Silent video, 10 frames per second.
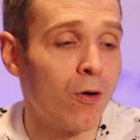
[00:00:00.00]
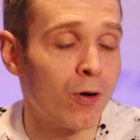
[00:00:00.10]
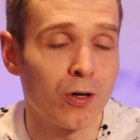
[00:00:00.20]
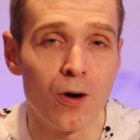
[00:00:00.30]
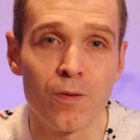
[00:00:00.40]

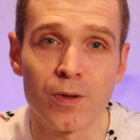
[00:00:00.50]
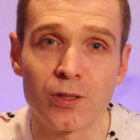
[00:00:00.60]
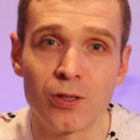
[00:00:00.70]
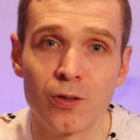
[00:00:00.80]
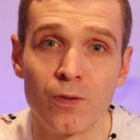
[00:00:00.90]
or go over
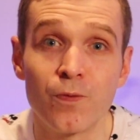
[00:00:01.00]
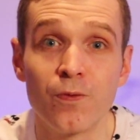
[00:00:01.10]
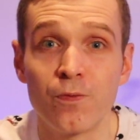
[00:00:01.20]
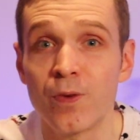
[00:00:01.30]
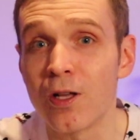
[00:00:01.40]
to
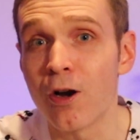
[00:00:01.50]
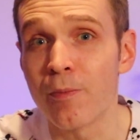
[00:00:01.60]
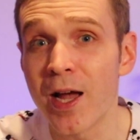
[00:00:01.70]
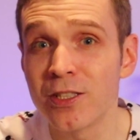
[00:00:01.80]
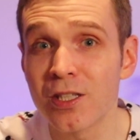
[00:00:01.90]

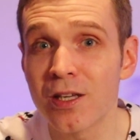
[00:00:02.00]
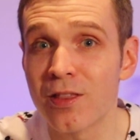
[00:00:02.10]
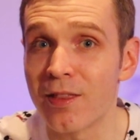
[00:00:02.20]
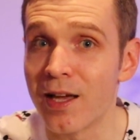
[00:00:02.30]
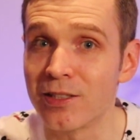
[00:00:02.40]

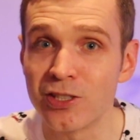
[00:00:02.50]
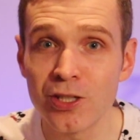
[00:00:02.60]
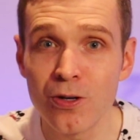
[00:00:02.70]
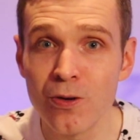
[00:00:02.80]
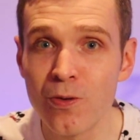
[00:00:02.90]
PhilharMagic, that
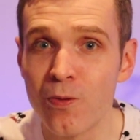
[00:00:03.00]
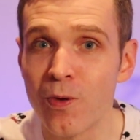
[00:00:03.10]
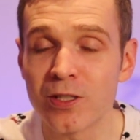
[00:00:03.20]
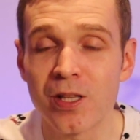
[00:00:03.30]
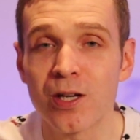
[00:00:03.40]
show,
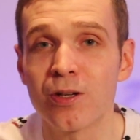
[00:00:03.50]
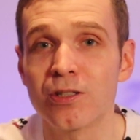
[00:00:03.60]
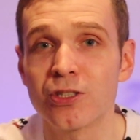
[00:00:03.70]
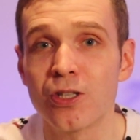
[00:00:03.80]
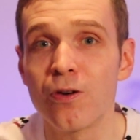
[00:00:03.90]
watch
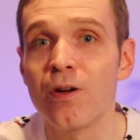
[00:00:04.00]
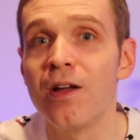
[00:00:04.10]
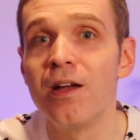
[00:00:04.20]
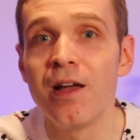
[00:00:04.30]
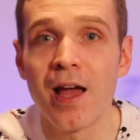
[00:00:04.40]
that show.
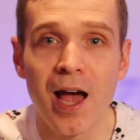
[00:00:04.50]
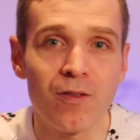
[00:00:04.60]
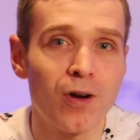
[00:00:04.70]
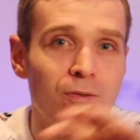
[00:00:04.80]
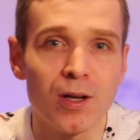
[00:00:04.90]

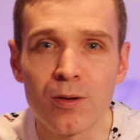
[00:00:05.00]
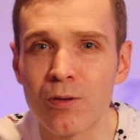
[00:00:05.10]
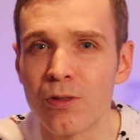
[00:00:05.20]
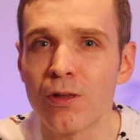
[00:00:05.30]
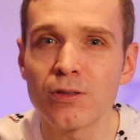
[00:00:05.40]
After I've
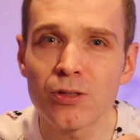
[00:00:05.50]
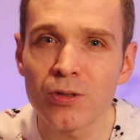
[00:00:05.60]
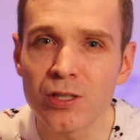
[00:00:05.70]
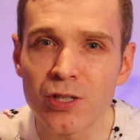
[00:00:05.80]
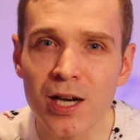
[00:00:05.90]
done those
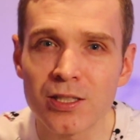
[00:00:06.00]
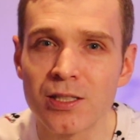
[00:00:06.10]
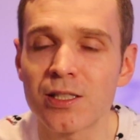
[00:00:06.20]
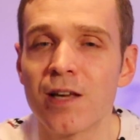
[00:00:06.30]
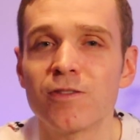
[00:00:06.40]
three
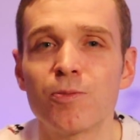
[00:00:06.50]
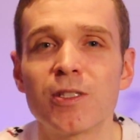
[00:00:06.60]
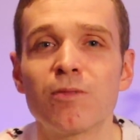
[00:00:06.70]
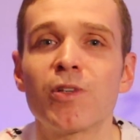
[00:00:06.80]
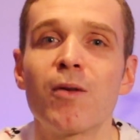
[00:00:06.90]
attractions, kind of
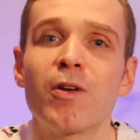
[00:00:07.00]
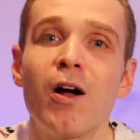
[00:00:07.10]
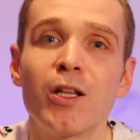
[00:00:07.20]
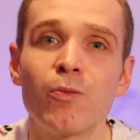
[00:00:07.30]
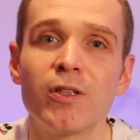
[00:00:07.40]
spent some time in
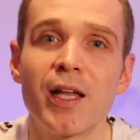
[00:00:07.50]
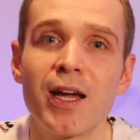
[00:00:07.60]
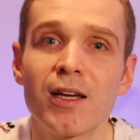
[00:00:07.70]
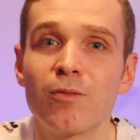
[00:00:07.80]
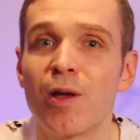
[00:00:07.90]

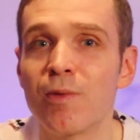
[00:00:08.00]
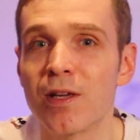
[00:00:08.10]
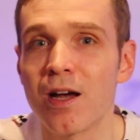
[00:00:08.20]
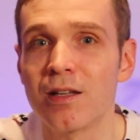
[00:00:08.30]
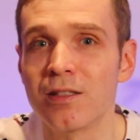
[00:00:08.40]
Hollywoodland, maybe
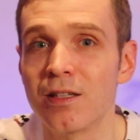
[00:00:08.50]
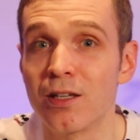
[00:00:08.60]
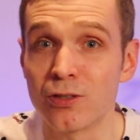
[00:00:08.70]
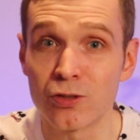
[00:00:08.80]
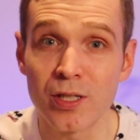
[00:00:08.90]
gotten
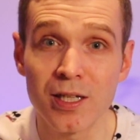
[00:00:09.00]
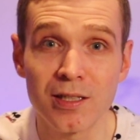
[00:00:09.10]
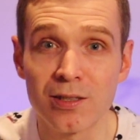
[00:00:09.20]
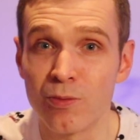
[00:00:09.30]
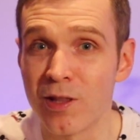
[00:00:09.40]
a
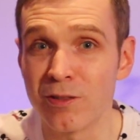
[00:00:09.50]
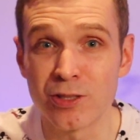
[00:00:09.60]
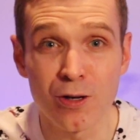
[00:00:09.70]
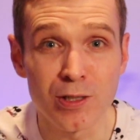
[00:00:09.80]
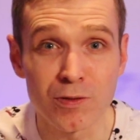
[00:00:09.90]
treat, one of those
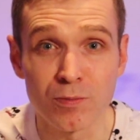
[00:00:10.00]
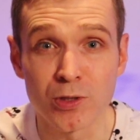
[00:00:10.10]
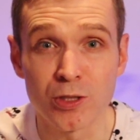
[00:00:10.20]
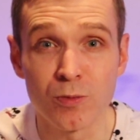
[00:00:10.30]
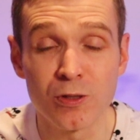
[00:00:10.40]
donuts from
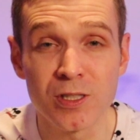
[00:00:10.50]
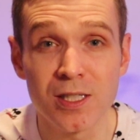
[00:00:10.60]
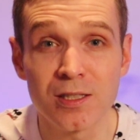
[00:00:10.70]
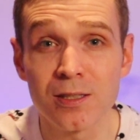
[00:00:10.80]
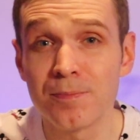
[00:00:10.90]

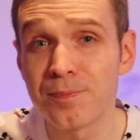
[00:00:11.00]
Schmoozies,